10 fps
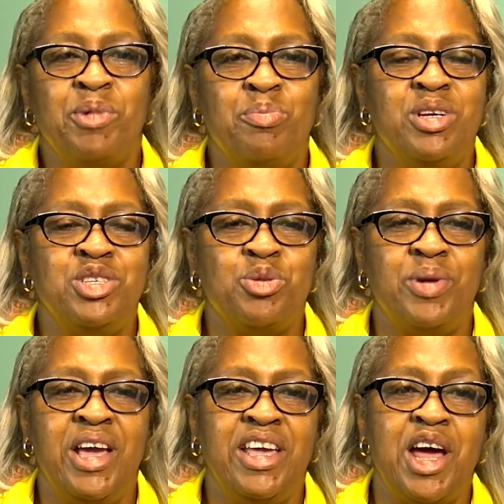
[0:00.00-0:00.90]
Commissioner
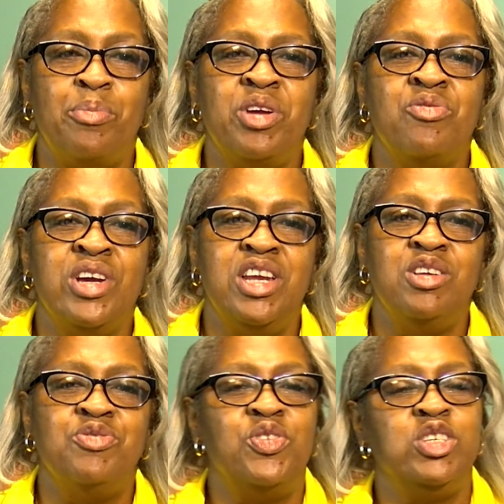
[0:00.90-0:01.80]
Blake, and I'll be
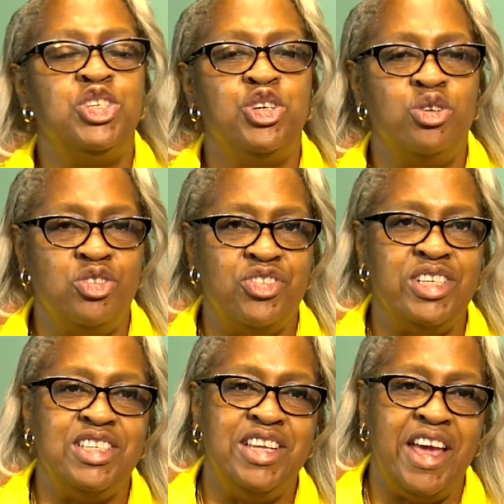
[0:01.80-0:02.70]
reading for
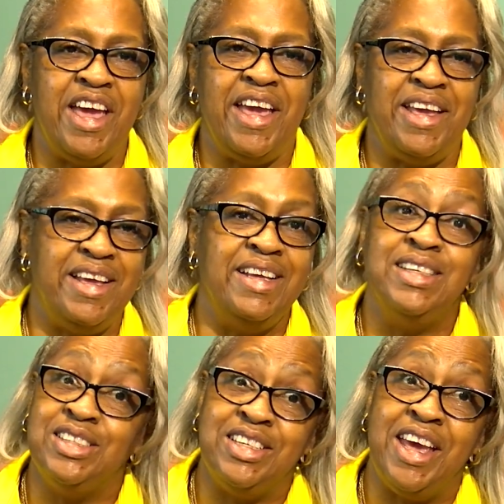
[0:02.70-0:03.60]
Children's Day
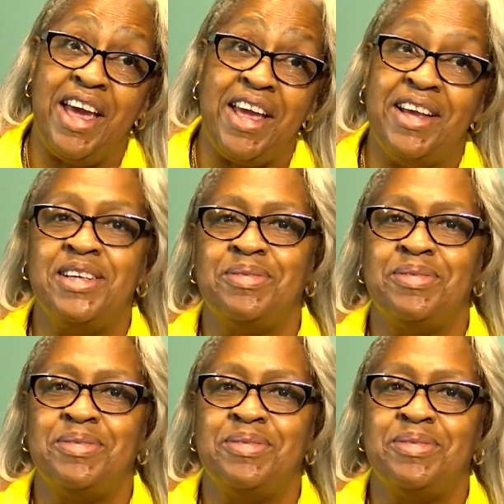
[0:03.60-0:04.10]
today.